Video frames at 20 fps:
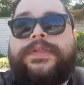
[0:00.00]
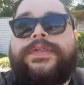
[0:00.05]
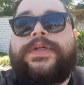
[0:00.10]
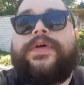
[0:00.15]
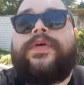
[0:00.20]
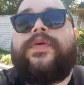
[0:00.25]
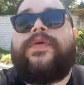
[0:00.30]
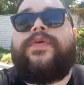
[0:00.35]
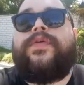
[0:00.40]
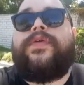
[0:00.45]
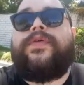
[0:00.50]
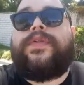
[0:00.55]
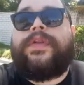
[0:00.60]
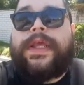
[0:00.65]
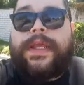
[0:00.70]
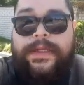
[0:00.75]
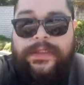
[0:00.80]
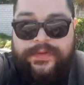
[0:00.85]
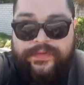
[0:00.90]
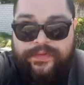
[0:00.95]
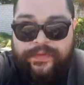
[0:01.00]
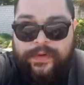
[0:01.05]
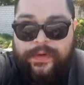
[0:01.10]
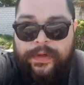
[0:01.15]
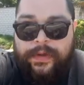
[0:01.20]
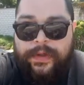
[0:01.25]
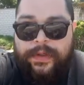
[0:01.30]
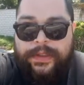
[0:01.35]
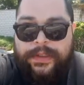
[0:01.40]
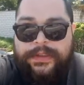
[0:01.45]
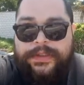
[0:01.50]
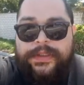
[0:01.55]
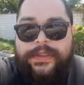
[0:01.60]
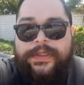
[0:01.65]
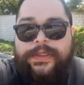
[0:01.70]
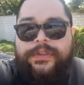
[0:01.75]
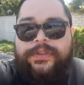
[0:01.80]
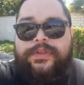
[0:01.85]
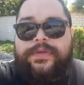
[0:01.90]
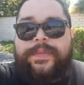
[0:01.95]
So thanks for
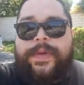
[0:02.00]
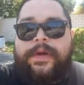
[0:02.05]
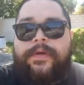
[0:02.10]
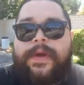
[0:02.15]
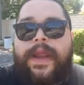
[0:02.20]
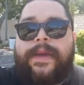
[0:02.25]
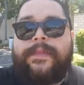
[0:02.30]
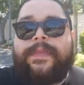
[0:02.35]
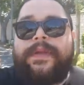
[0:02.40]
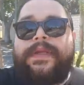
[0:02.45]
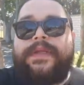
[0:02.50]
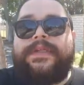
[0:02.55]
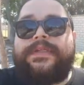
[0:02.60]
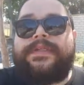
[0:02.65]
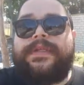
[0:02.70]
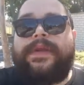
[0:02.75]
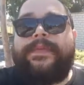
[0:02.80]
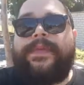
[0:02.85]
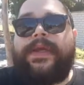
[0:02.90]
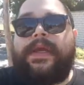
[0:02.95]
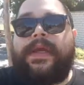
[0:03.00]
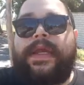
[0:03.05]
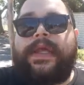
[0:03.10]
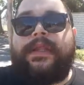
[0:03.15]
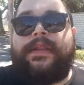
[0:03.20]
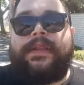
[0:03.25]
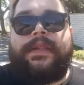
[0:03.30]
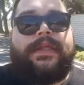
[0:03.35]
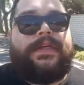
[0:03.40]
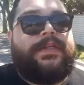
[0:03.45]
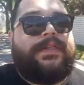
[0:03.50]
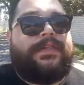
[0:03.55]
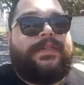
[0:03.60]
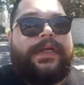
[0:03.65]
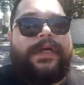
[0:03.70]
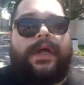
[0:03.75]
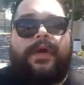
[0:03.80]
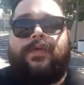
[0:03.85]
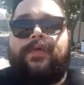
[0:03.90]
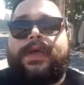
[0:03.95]
listening to my ramblings. Let me get this
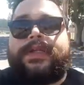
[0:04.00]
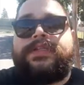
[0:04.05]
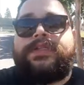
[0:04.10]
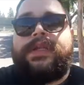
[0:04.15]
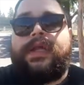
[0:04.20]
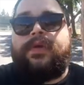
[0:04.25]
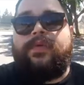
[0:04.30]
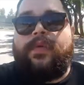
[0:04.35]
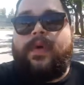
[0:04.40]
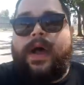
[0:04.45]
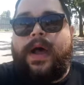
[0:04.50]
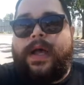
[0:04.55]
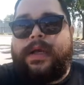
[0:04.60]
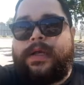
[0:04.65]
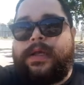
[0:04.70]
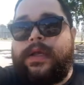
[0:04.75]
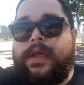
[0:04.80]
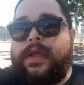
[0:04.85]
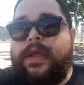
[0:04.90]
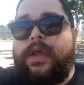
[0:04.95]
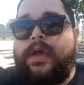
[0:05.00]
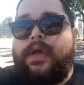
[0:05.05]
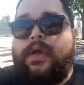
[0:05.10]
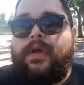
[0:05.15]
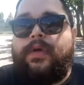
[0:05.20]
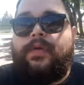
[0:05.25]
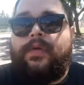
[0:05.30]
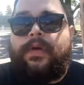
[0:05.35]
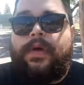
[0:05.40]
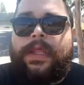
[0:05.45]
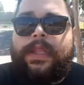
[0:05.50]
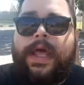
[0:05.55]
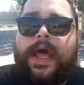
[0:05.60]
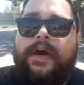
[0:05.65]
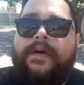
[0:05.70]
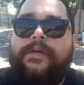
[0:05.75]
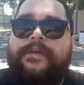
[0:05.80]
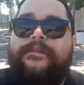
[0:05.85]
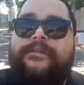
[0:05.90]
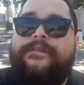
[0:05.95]
uh, Wednesday walk well,
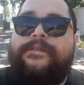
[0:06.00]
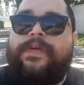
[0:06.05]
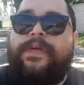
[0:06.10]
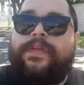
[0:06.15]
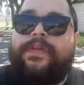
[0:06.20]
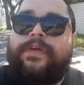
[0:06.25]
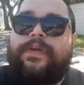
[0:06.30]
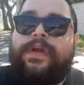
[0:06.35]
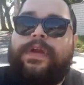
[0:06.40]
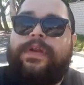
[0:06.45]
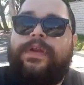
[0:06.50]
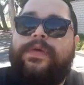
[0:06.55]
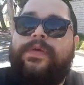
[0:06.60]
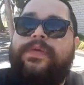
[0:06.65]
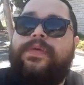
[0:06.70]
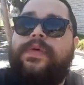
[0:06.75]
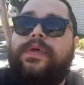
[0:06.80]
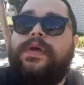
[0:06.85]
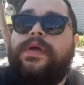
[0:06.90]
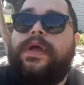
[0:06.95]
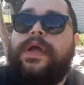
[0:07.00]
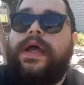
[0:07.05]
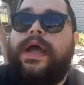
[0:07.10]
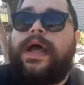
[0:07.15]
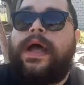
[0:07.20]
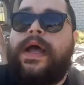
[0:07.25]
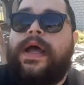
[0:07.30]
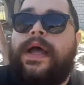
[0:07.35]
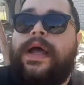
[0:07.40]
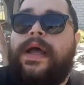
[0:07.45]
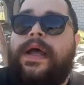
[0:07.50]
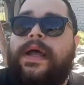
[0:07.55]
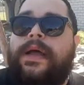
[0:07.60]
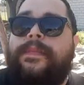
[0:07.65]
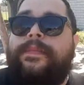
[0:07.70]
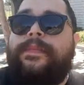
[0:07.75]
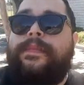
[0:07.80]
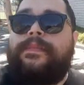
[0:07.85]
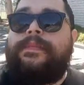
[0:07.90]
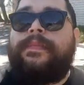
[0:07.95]
without further ado.
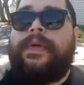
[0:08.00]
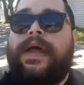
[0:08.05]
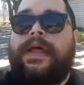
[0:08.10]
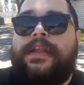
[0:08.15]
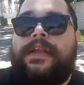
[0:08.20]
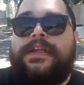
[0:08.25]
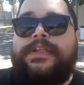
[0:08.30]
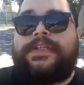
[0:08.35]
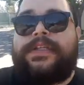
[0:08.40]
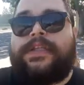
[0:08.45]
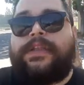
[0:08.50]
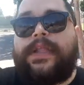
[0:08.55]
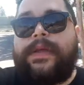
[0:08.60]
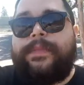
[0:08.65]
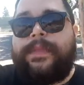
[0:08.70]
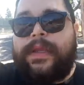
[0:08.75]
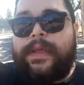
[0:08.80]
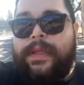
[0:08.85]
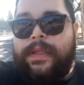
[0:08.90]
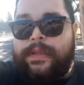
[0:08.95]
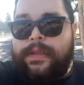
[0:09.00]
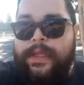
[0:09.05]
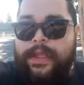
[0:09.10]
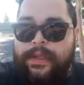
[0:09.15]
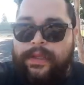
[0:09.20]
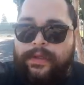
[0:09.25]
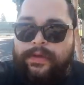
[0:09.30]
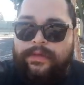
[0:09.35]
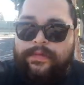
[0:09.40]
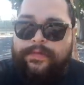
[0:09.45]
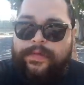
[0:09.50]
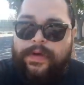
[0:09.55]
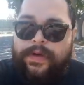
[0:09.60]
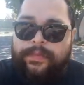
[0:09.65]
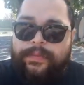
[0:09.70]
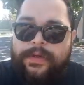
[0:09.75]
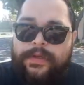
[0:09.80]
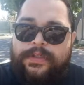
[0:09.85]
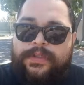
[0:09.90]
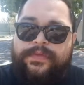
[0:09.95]
Um, madrecita mia, thank you very
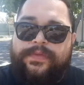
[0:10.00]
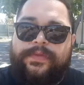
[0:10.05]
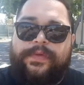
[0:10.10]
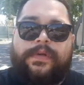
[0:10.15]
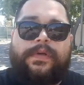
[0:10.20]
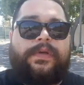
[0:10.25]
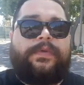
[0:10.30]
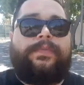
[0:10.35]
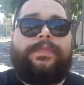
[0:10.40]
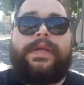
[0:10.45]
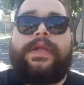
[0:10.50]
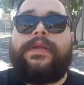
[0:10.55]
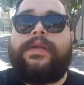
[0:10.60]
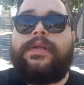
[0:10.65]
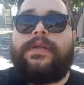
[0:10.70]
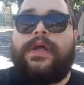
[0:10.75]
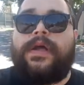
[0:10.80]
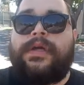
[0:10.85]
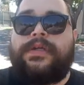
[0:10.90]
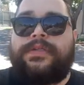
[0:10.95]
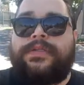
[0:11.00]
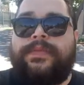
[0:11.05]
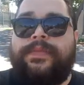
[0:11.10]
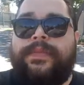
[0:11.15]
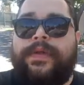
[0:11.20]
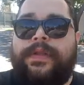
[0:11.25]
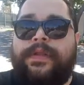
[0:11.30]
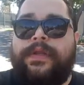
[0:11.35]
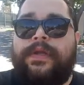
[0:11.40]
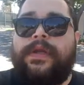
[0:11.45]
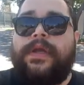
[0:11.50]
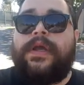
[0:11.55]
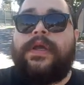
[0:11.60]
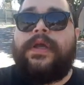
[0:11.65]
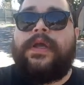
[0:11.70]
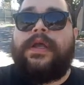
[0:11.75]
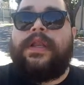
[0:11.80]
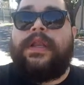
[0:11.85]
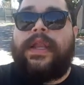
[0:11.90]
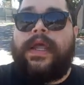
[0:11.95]
much for being an awesome mother.
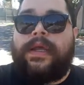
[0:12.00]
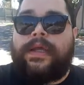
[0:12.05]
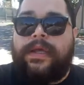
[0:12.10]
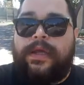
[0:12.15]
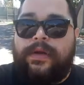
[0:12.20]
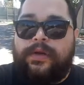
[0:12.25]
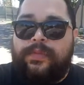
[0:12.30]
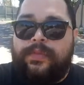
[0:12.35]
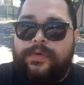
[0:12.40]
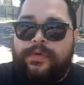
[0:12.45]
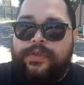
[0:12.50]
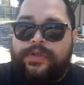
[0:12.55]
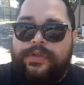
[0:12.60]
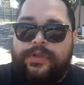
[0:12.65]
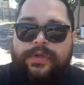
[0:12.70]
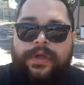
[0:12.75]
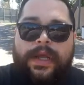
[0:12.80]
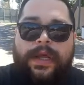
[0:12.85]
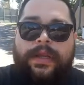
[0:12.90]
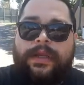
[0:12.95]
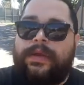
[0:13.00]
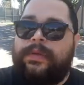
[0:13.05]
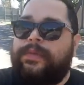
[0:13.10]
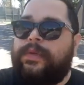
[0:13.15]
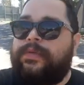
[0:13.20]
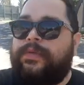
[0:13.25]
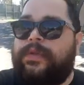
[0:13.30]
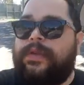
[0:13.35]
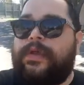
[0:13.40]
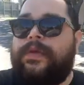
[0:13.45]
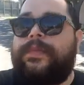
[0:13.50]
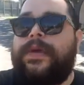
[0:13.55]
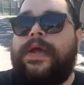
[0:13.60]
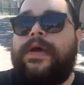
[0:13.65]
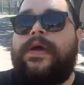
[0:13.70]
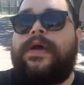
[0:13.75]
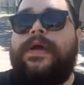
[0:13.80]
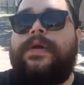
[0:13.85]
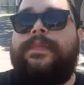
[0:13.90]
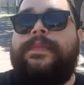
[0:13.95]
La quiero mucho. I love you with all my
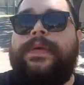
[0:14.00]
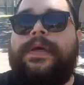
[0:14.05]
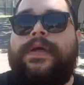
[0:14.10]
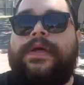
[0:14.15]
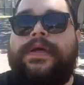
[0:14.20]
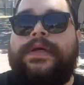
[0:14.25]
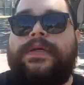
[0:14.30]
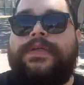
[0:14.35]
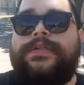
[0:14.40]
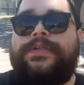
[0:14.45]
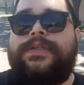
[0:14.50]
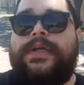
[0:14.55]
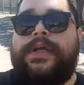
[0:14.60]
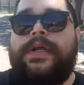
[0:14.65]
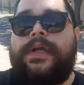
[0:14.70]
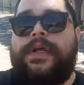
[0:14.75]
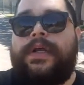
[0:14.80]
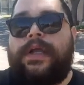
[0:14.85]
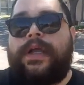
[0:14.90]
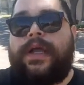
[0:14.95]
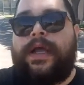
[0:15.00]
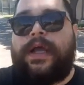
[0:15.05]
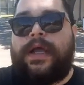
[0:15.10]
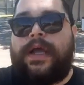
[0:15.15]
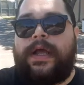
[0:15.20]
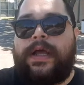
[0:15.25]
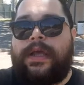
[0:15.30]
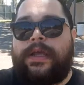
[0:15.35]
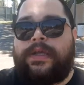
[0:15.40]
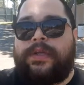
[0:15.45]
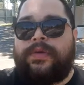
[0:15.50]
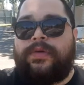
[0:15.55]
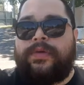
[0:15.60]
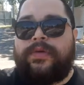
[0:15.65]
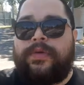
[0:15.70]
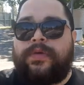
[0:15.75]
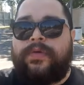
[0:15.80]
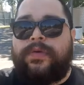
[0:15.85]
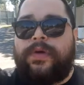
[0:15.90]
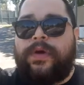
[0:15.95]
heart because uh,
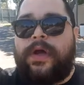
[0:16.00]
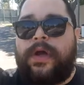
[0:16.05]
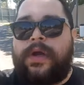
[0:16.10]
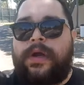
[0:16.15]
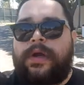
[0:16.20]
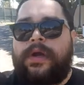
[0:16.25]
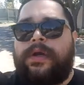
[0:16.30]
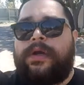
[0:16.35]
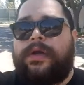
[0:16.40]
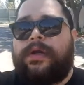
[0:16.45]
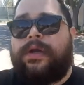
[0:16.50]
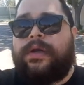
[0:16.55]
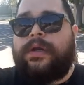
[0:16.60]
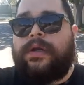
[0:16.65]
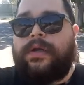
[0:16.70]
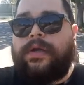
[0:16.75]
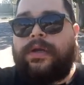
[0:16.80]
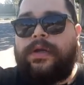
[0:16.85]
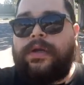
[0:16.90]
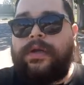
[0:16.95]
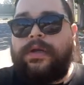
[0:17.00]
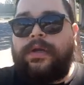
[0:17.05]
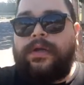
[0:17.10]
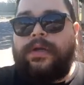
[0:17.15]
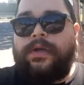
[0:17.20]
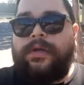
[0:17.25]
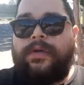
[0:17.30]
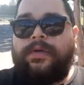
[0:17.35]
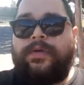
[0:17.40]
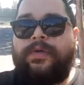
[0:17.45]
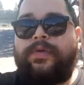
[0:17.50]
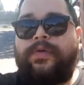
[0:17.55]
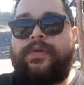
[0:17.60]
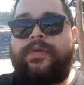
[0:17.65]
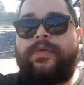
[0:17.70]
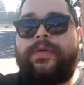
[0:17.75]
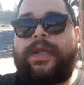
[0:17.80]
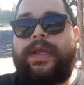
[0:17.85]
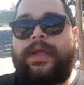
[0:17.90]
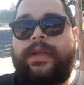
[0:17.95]
you are who
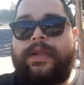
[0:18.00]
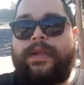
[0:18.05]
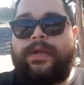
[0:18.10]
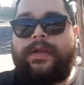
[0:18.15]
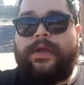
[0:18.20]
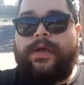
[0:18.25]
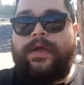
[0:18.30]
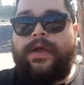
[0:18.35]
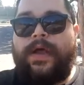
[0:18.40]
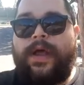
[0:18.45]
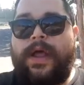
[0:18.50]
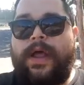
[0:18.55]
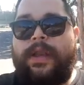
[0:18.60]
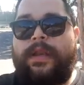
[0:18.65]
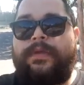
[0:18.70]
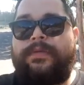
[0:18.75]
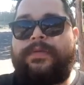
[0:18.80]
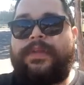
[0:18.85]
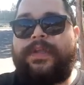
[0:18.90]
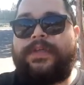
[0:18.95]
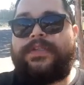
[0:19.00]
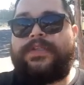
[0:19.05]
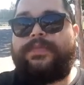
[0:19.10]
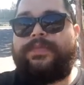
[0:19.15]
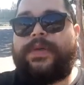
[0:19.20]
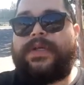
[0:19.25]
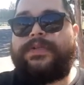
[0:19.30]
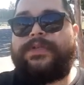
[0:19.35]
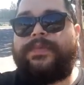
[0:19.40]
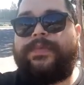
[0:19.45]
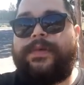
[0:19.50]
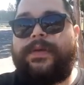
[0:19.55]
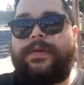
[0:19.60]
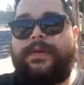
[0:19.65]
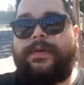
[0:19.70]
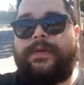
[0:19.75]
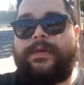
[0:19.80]
created all of this specimen.